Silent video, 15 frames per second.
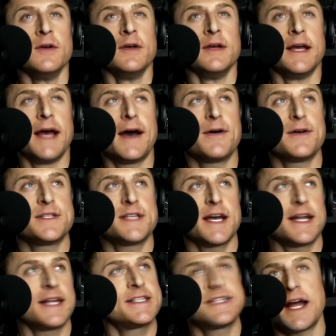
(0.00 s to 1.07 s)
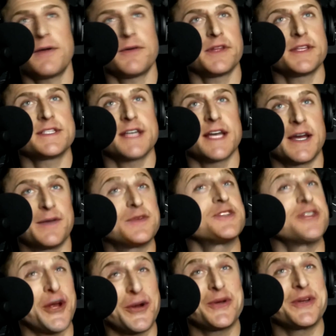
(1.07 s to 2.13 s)
How is that? It's not really the same. It's
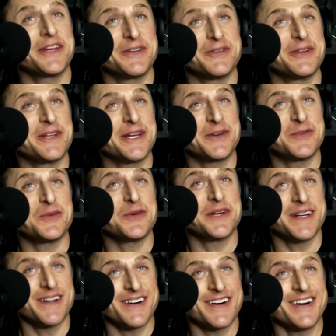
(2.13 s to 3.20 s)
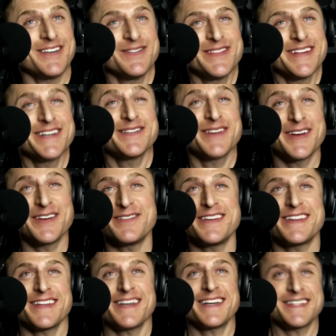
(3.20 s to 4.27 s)
not really relatable at all, but it made me
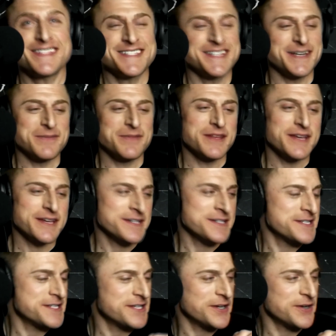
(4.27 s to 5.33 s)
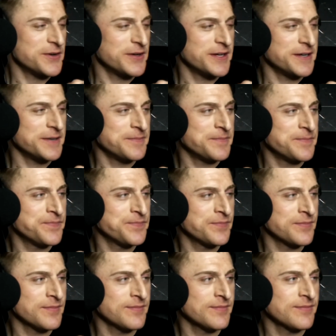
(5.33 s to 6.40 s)
think of the same thing. So,
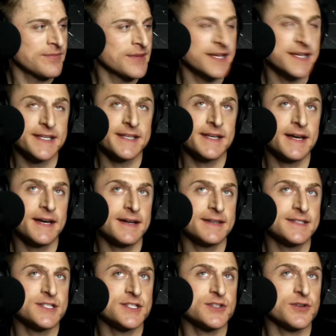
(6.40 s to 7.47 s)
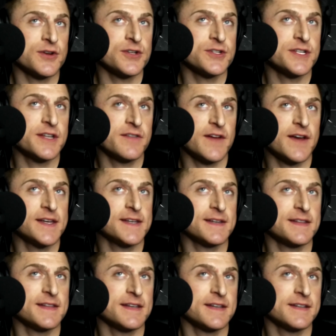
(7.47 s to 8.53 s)
yeah, just don't understand the Viking
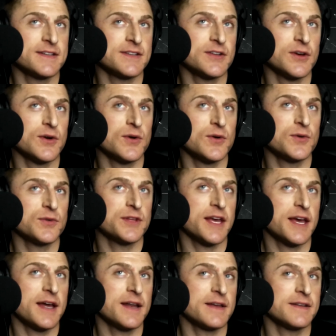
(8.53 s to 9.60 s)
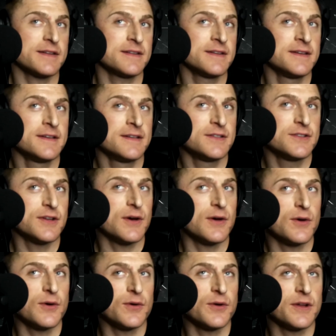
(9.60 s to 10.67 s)
thing. Don't get it.
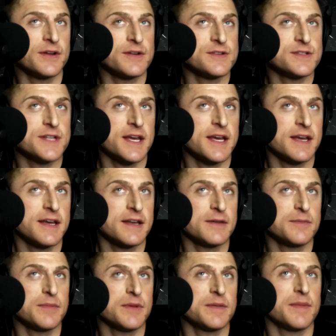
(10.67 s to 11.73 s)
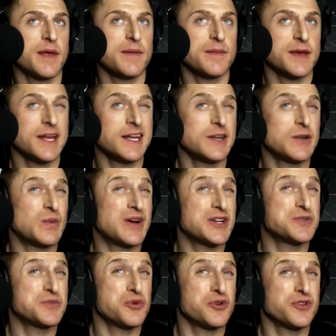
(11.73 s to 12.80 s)
Don't understand. But maybe I need to
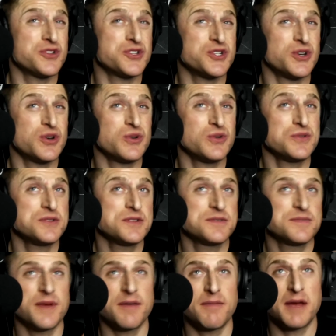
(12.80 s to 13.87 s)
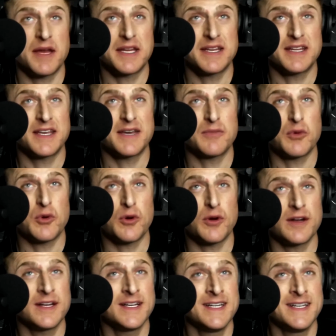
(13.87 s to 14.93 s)
watch more of the shows. Maybe I need to get
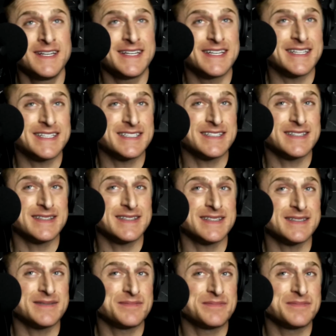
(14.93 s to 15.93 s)
more into the